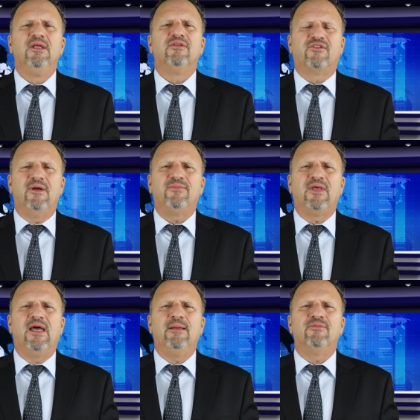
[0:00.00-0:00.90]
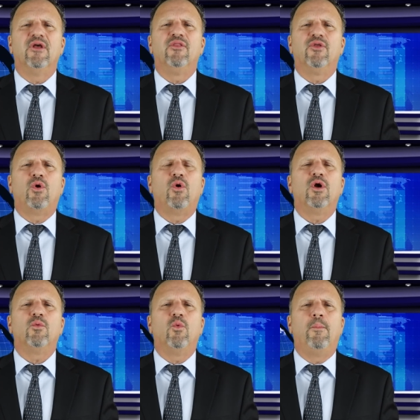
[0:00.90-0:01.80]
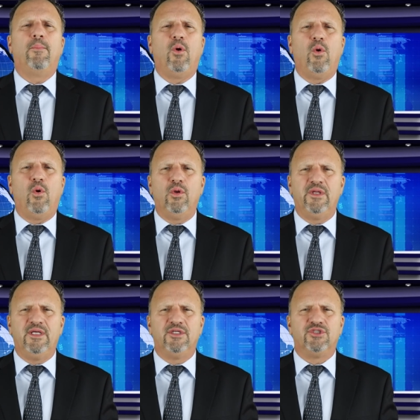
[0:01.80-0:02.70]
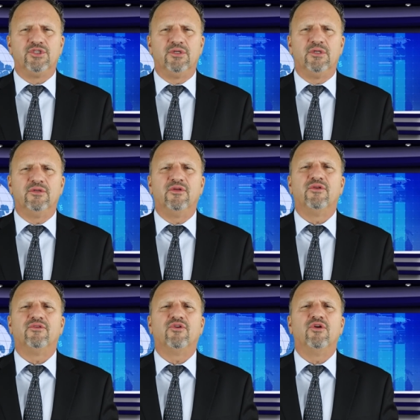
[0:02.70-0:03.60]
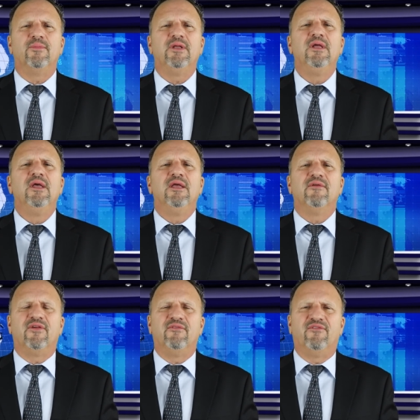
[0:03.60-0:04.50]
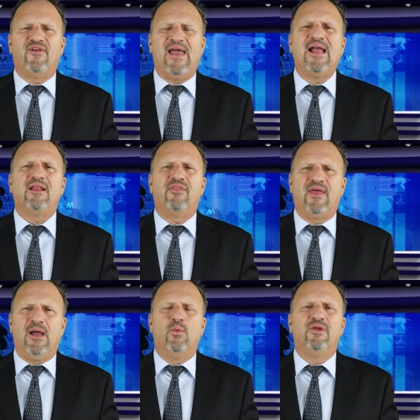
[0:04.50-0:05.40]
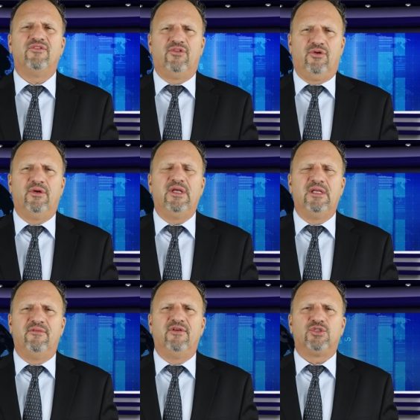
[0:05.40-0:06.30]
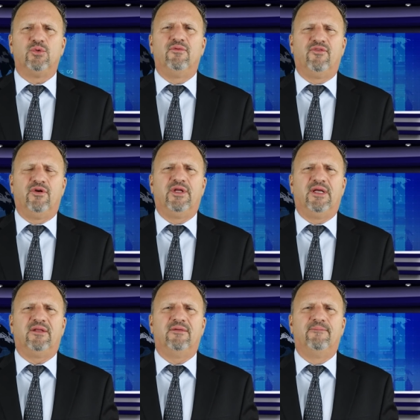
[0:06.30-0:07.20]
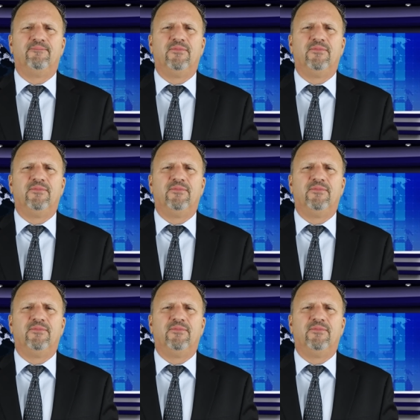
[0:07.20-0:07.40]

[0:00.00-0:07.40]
Sometimes the court will poll each juror to determine if in fact that was their individual verdict.